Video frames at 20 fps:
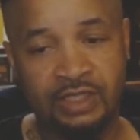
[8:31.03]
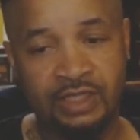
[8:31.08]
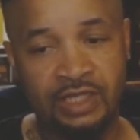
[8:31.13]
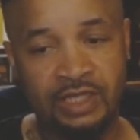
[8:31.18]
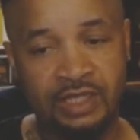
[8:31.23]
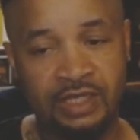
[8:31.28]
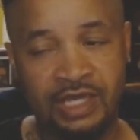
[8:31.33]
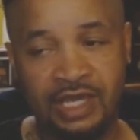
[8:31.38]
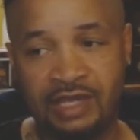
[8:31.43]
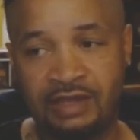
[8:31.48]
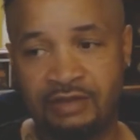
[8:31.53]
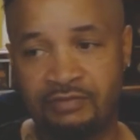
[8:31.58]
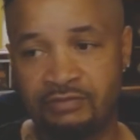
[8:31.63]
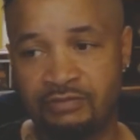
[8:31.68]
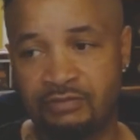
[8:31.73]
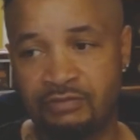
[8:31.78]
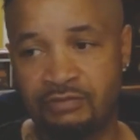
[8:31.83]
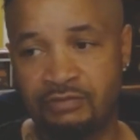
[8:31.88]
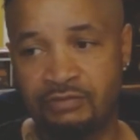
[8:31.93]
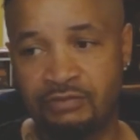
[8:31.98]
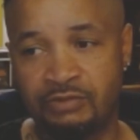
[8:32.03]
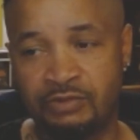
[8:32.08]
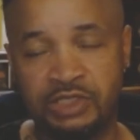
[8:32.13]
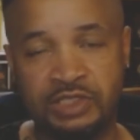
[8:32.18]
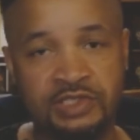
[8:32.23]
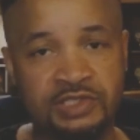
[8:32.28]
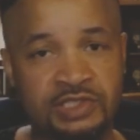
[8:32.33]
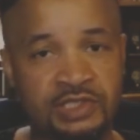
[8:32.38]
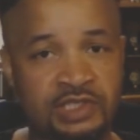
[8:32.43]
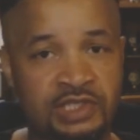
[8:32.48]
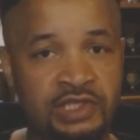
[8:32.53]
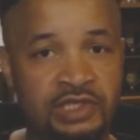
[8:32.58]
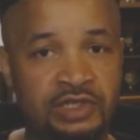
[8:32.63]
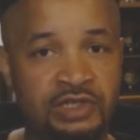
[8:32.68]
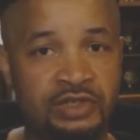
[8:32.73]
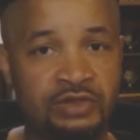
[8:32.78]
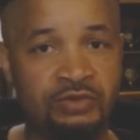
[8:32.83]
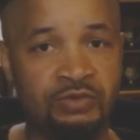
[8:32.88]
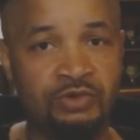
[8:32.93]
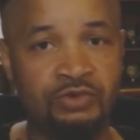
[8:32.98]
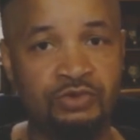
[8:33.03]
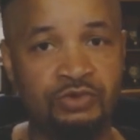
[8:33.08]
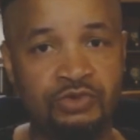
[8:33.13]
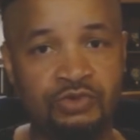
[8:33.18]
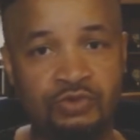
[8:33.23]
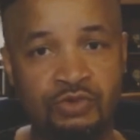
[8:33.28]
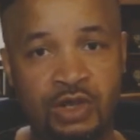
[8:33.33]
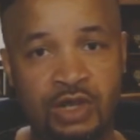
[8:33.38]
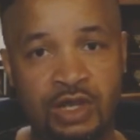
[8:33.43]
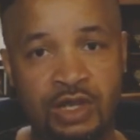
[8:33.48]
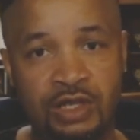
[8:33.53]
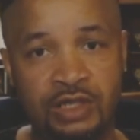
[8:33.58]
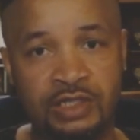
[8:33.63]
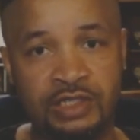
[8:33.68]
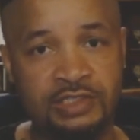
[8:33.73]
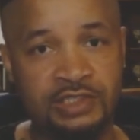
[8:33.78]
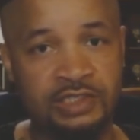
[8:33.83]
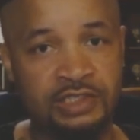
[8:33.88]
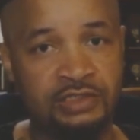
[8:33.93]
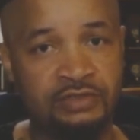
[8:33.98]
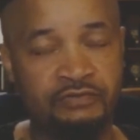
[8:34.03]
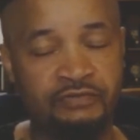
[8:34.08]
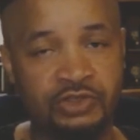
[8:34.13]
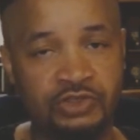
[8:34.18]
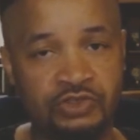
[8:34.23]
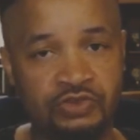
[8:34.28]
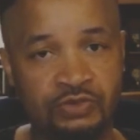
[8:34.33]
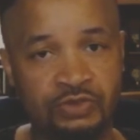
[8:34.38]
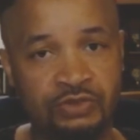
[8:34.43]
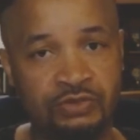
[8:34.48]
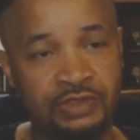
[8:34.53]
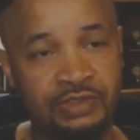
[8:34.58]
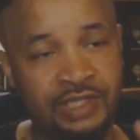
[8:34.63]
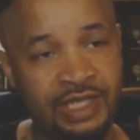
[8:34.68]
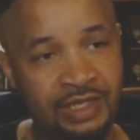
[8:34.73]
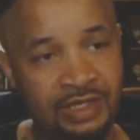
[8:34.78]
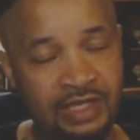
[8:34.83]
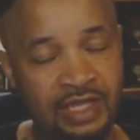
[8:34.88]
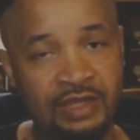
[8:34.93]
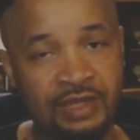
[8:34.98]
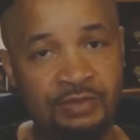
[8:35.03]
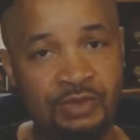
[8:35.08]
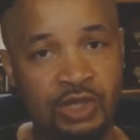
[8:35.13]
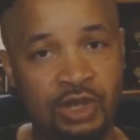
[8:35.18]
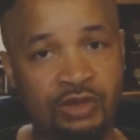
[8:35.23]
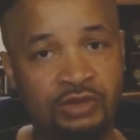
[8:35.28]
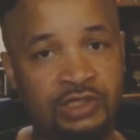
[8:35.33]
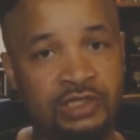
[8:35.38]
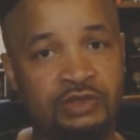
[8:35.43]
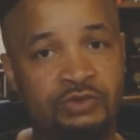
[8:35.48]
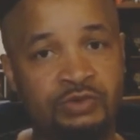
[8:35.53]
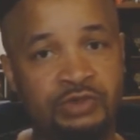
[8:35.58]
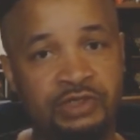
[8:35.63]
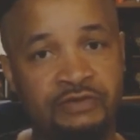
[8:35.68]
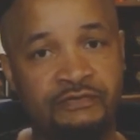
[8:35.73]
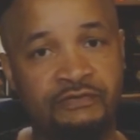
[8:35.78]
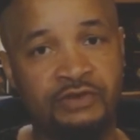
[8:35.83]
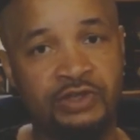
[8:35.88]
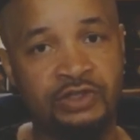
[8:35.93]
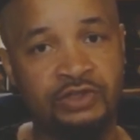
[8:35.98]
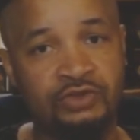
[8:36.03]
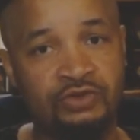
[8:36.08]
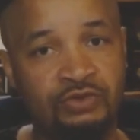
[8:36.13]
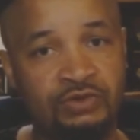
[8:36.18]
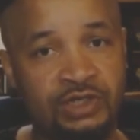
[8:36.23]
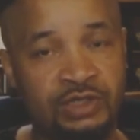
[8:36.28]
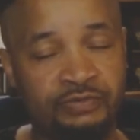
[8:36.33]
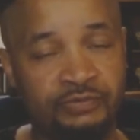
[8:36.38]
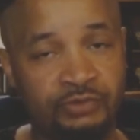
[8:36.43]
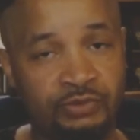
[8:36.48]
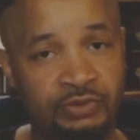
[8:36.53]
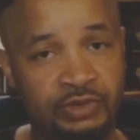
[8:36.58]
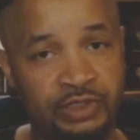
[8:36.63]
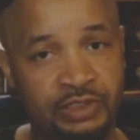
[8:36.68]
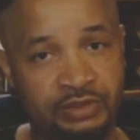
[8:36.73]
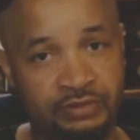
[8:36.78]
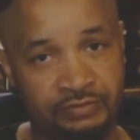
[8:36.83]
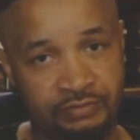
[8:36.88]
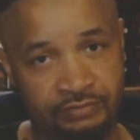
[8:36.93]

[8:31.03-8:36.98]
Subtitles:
and not really secure with who you are as an individual, that name calling can really fuck you up, for real.